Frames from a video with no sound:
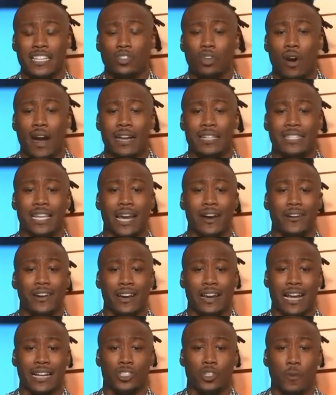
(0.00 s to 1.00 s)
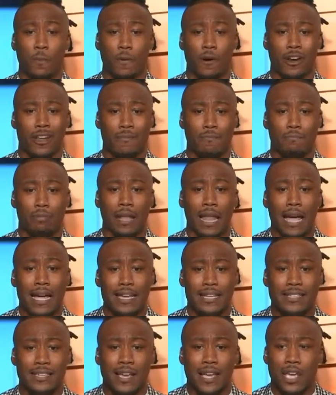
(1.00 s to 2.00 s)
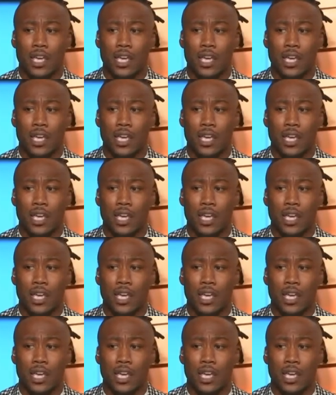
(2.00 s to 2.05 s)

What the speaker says: criteria that you put in place,